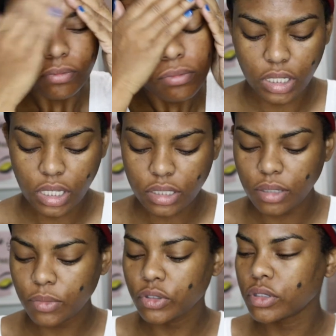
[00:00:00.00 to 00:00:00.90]
Next,
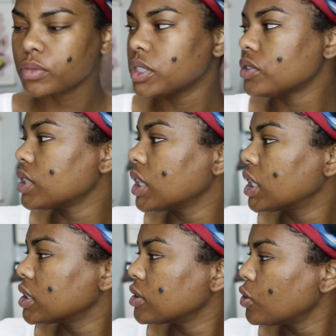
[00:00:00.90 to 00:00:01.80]
I'm going to be using
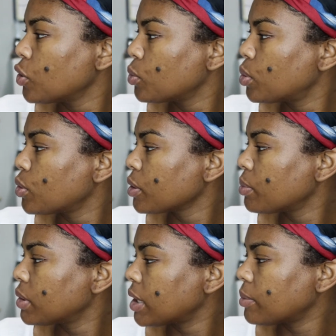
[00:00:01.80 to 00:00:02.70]
this No Pore
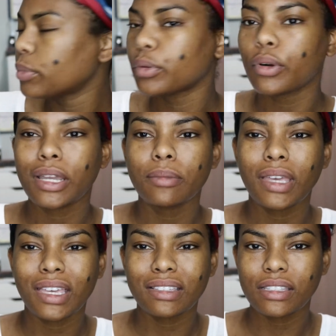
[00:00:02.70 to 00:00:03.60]
Blend Prime
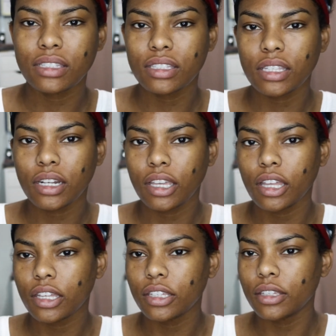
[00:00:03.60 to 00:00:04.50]
Essence that I
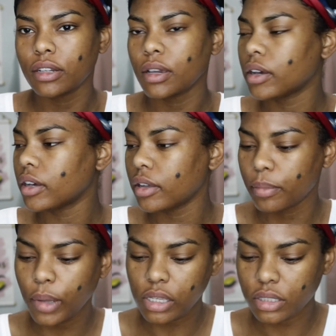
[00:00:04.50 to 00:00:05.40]
got in
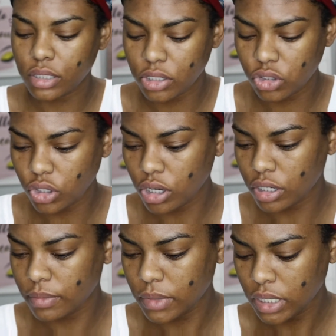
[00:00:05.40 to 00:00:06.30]

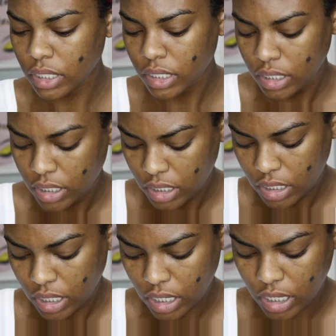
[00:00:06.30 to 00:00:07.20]
BoxyCharm.
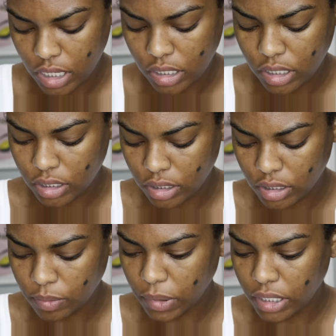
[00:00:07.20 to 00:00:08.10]
And this
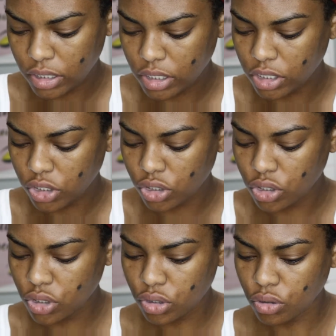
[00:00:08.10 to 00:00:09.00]
is by Touch and
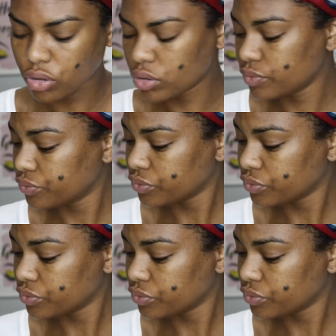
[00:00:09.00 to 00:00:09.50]
Soul.